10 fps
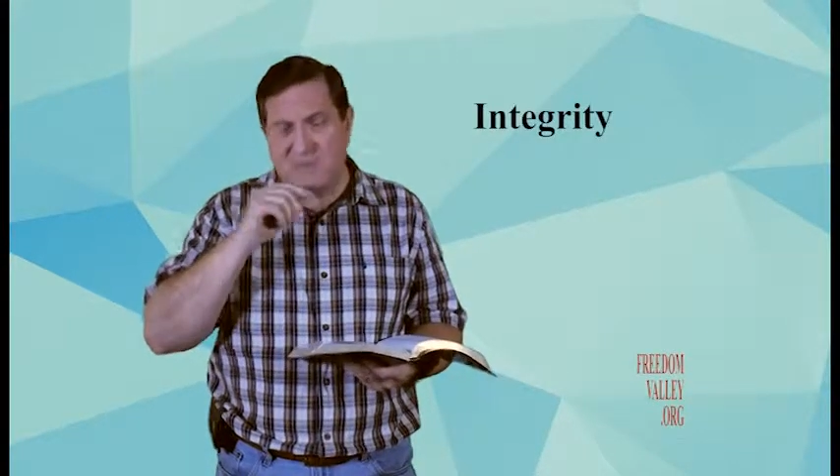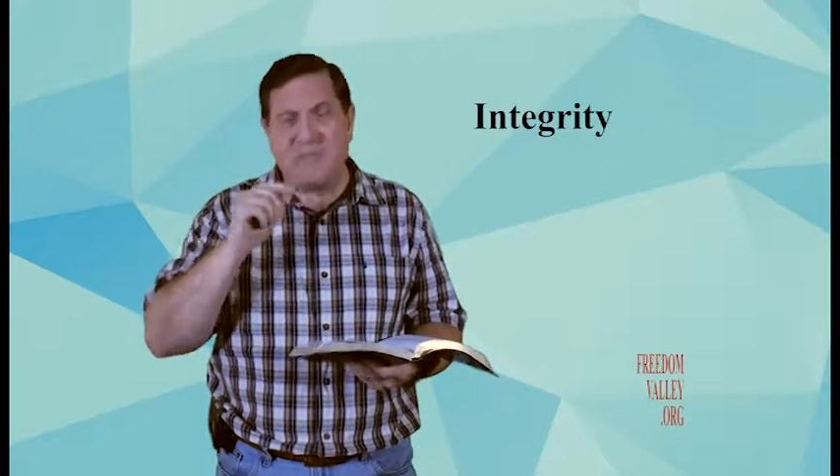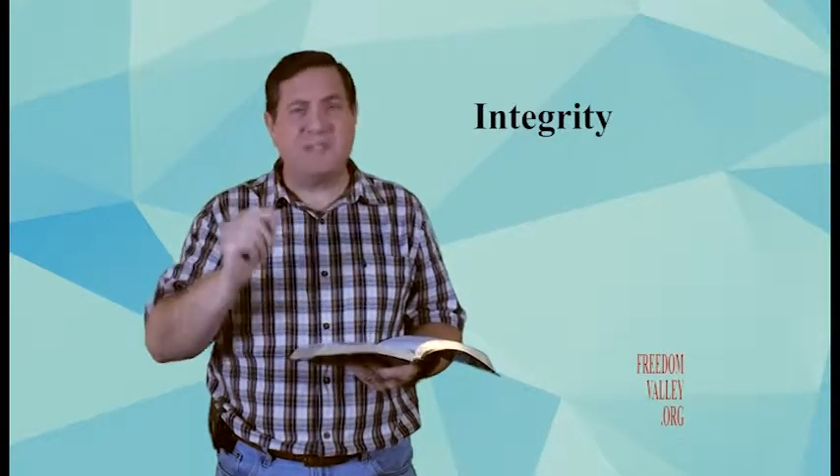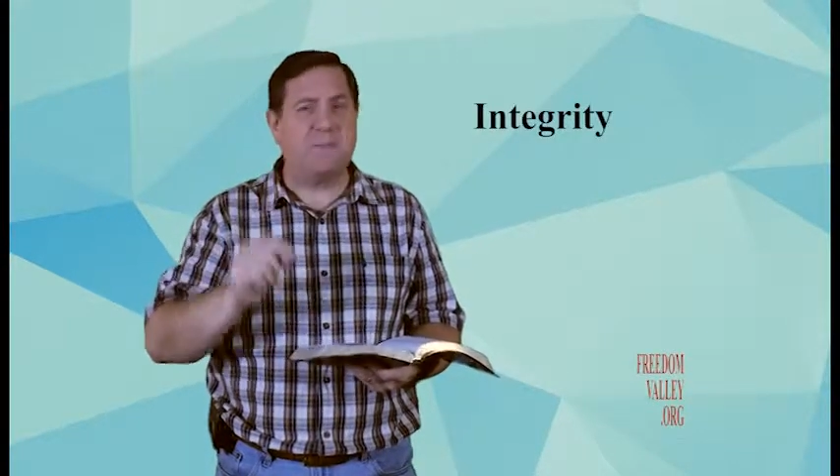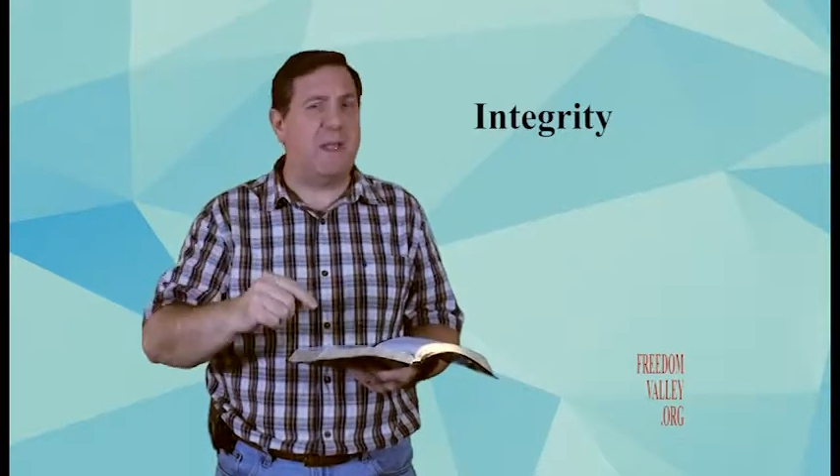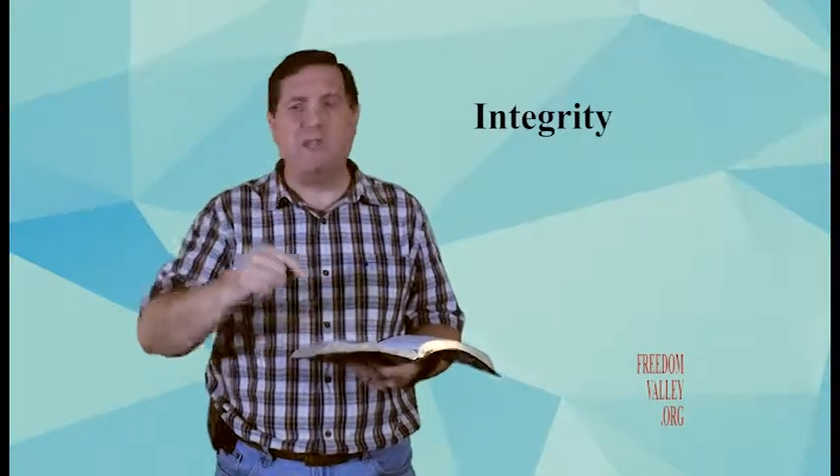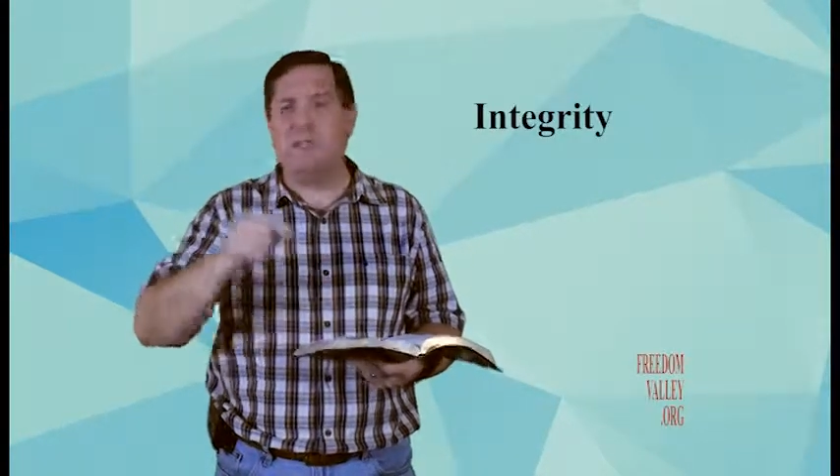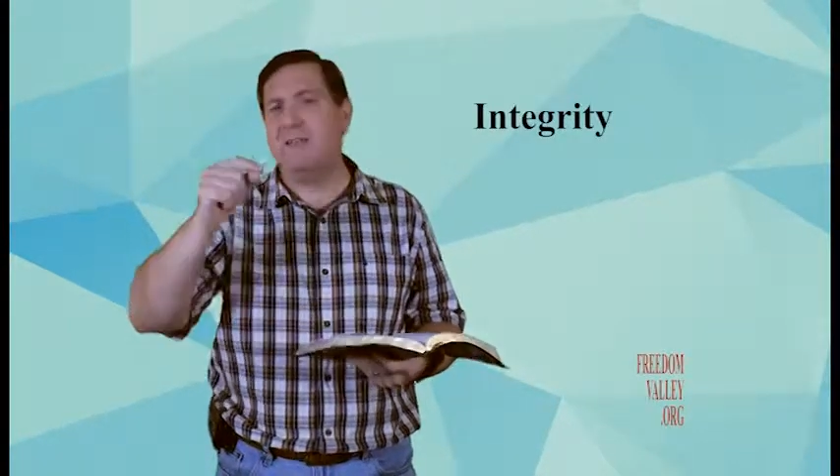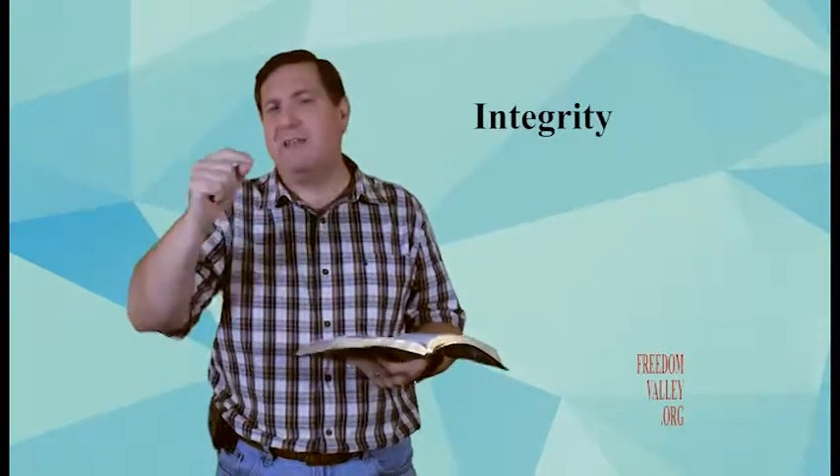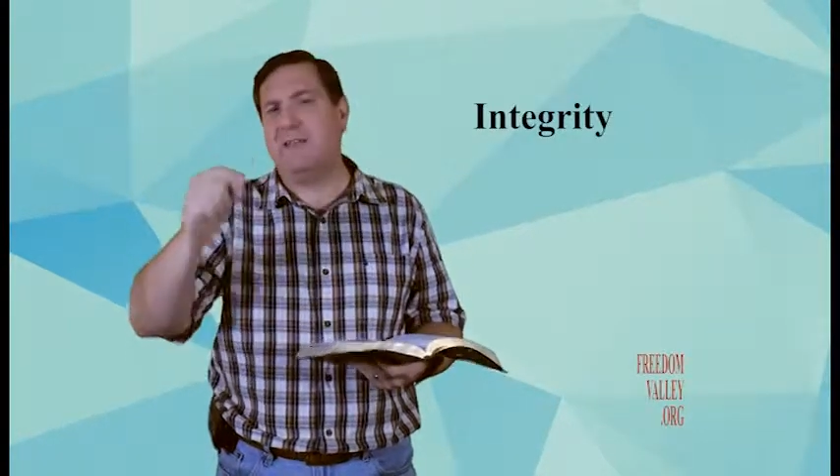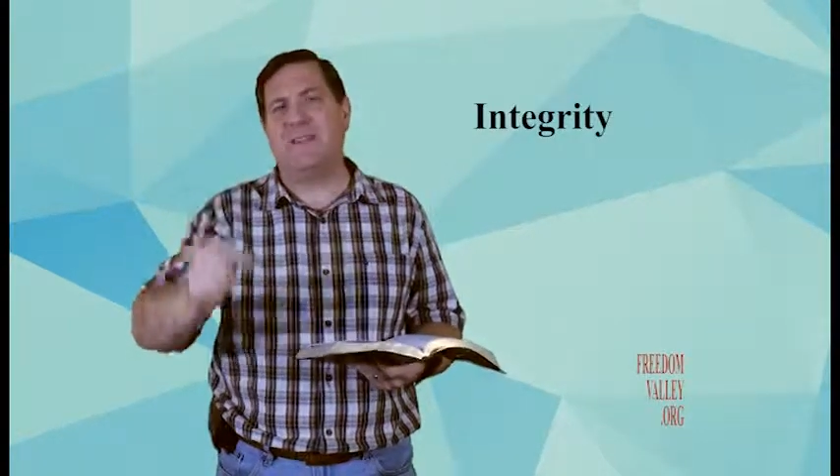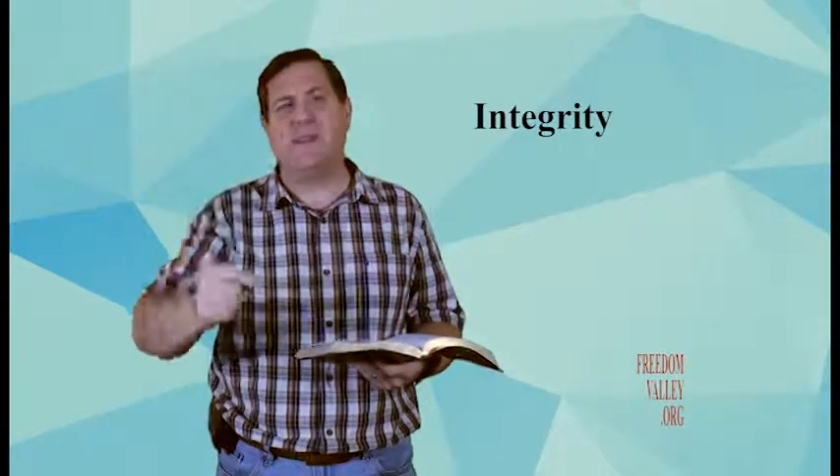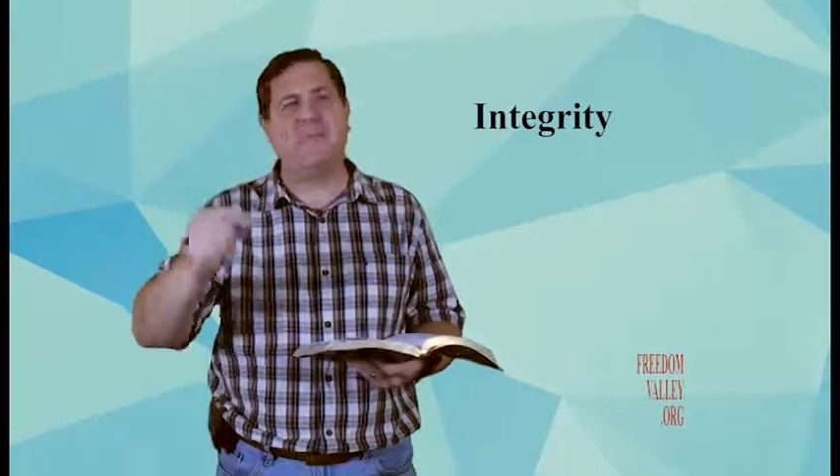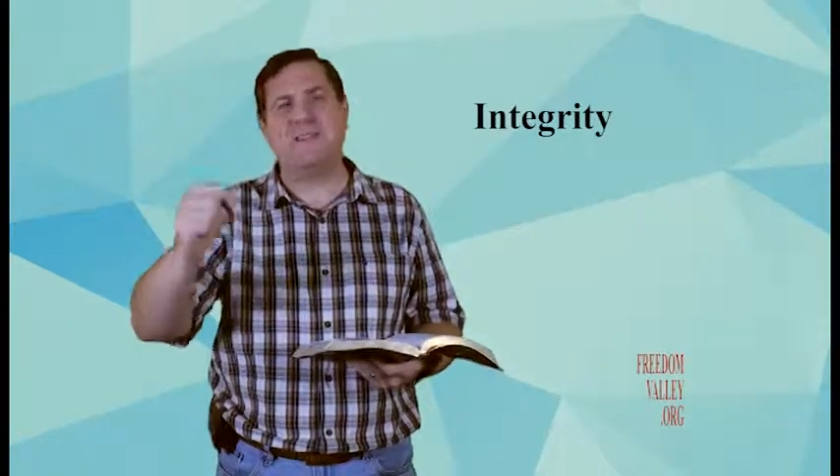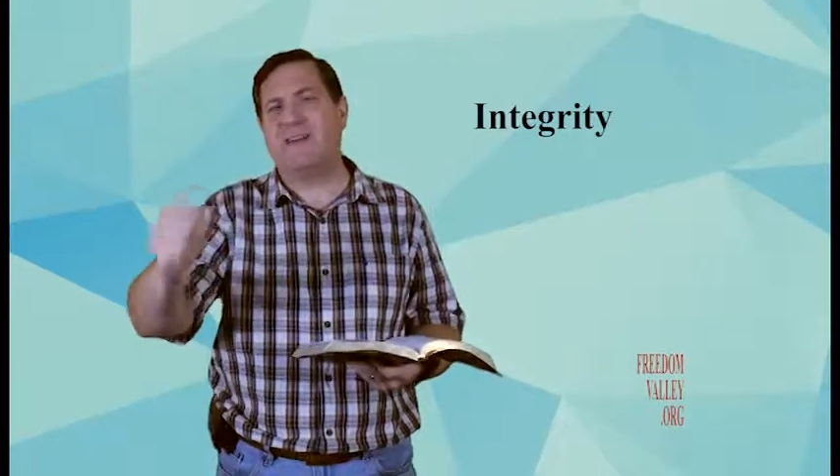is patient, and
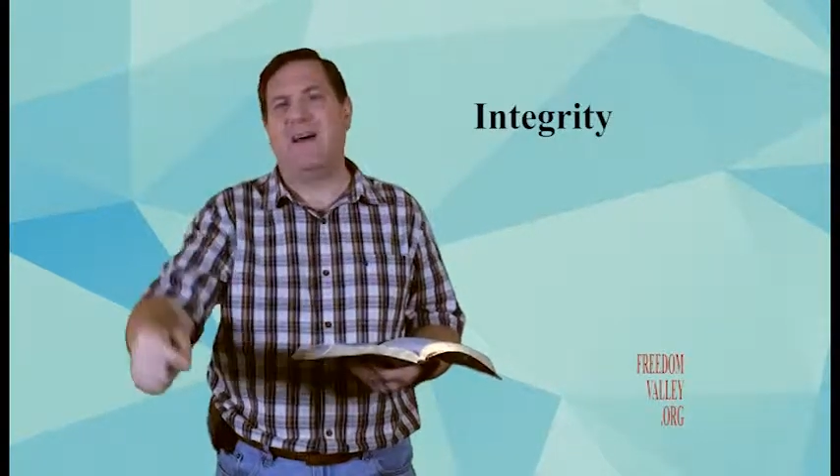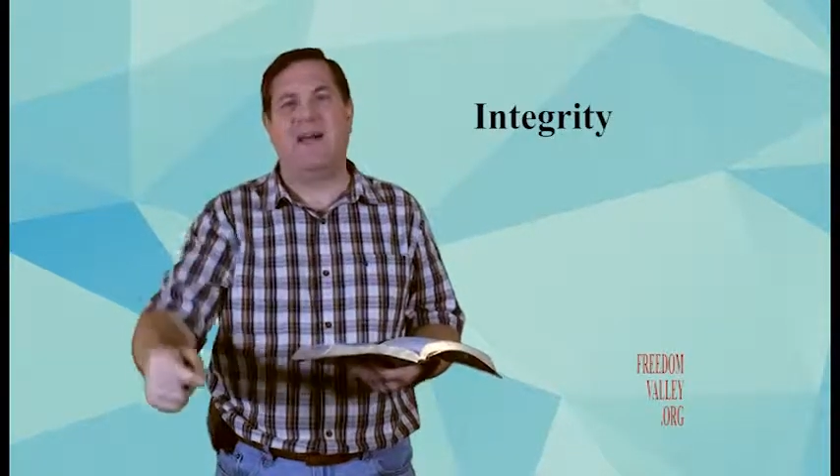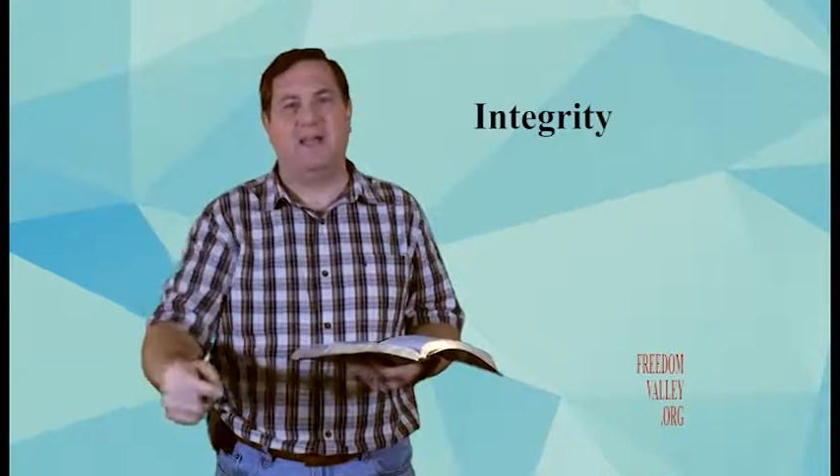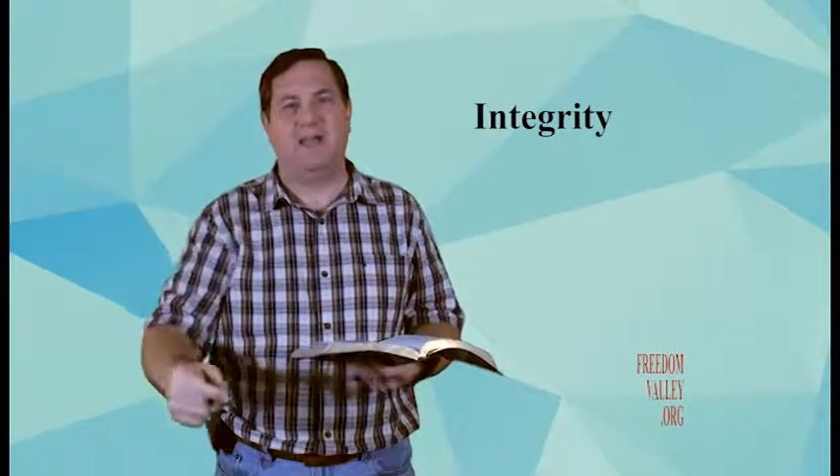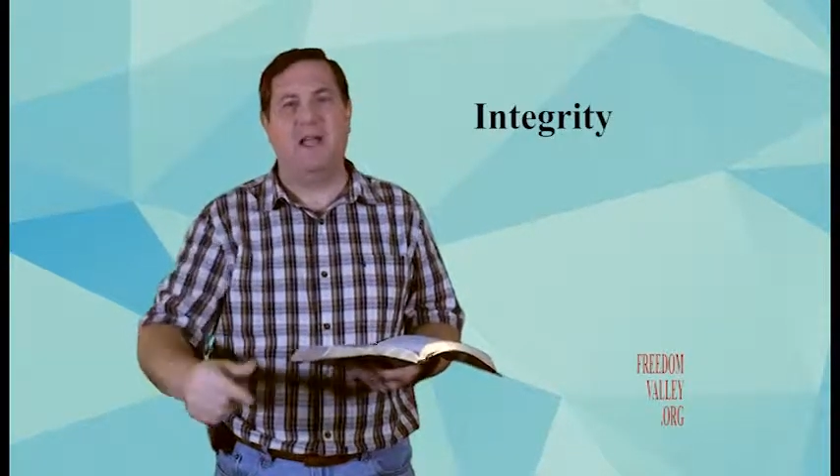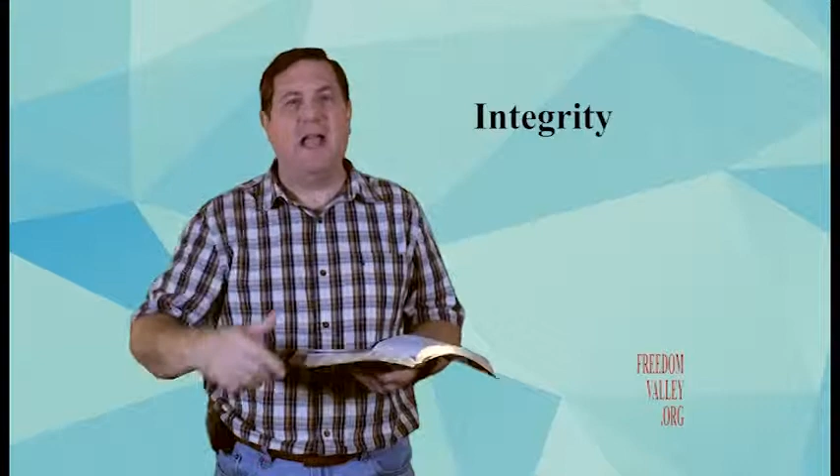love is kind.